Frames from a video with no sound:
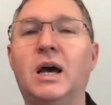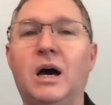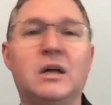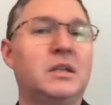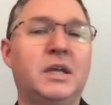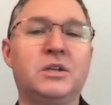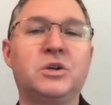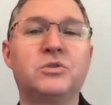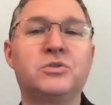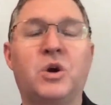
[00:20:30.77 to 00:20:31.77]
Again,
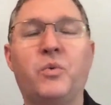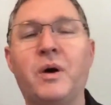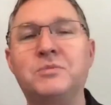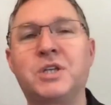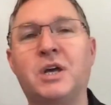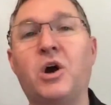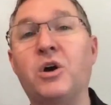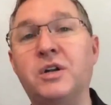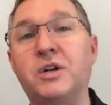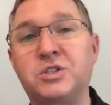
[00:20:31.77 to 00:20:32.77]
go to our website,
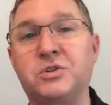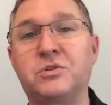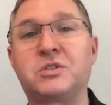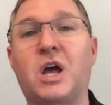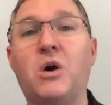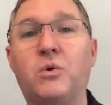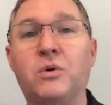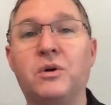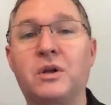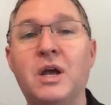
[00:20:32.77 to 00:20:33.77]

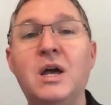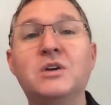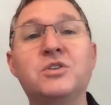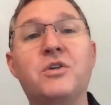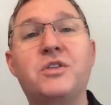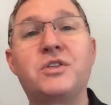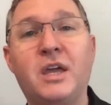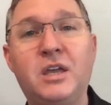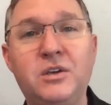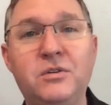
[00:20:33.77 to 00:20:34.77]
rnsnurse.org. So
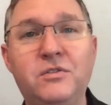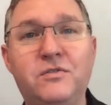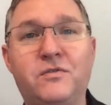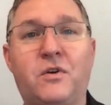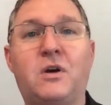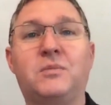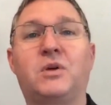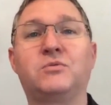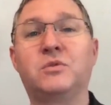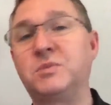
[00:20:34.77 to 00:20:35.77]
thank you from the
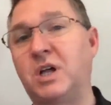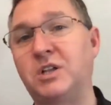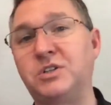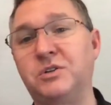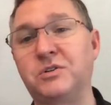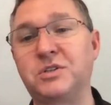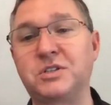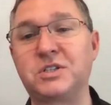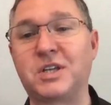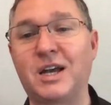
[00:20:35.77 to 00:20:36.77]
Rheumatology Nurses
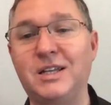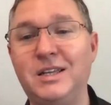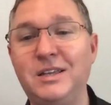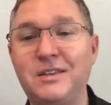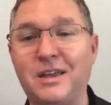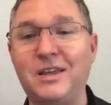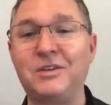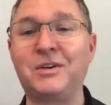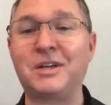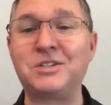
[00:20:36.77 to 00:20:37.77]
Society. Thank you
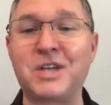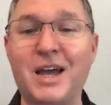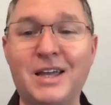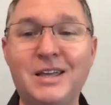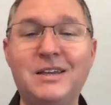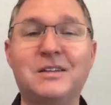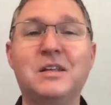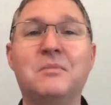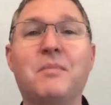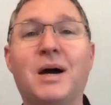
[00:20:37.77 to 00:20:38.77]
again, Jackie
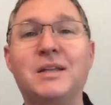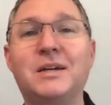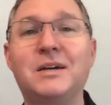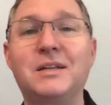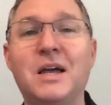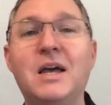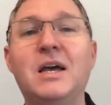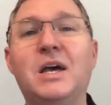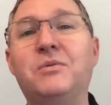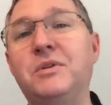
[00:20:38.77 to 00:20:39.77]
and Monica.
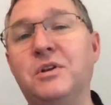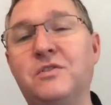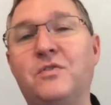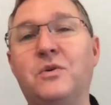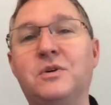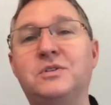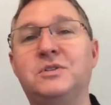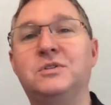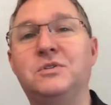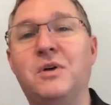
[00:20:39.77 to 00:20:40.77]
And we look forward
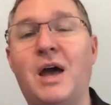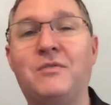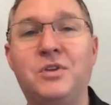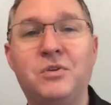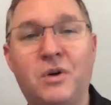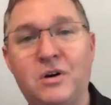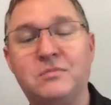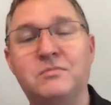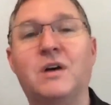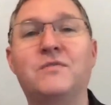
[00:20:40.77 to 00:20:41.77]
to having you all
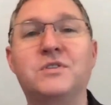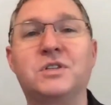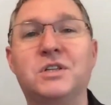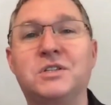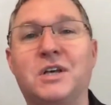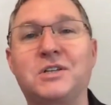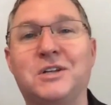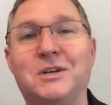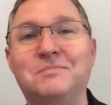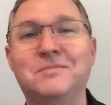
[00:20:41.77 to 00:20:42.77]
visit us next
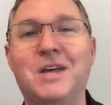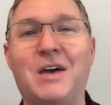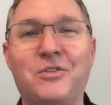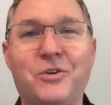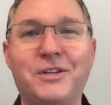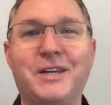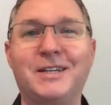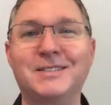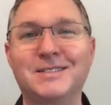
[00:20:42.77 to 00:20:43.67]
time. Have a great day.